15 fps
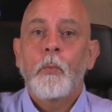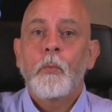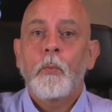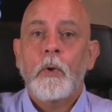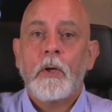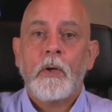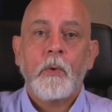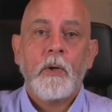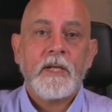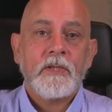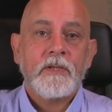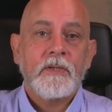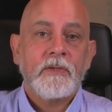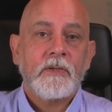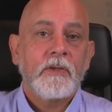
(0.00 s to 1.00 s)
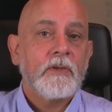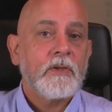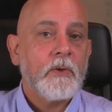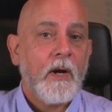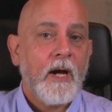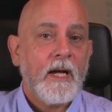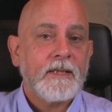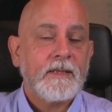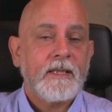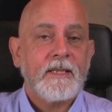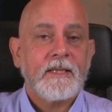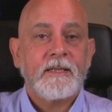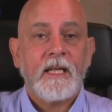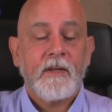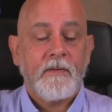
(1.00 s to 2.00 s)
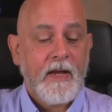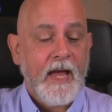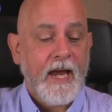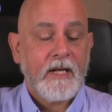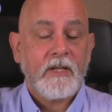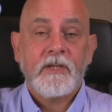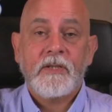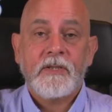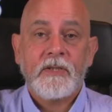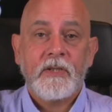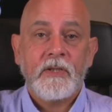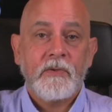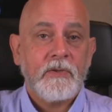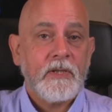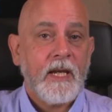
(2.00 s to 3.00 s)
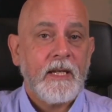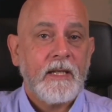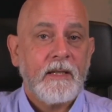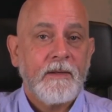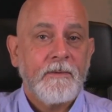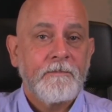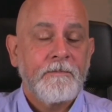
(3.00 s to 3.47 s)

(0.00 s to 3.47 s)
What questions could you ask instead of actions that you take?